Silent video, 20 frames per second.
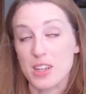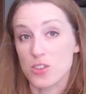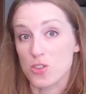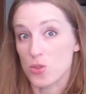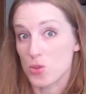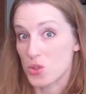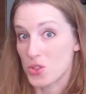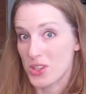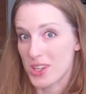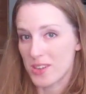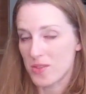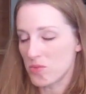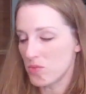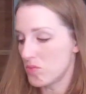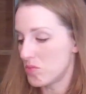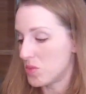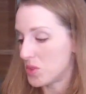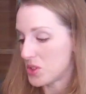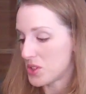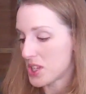Should be
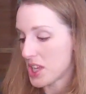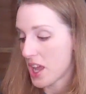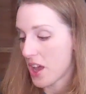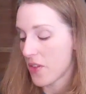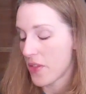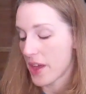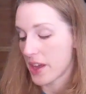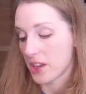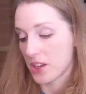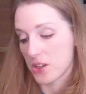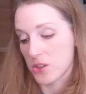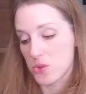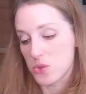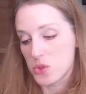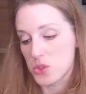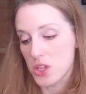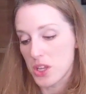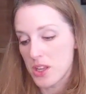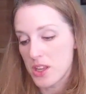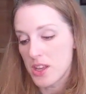interesting. We'll see
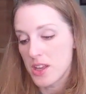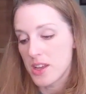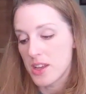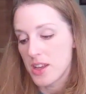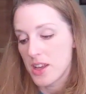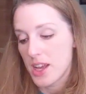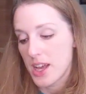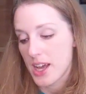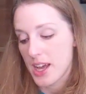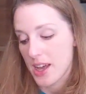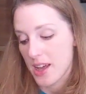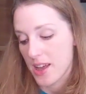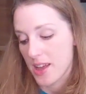how that goes.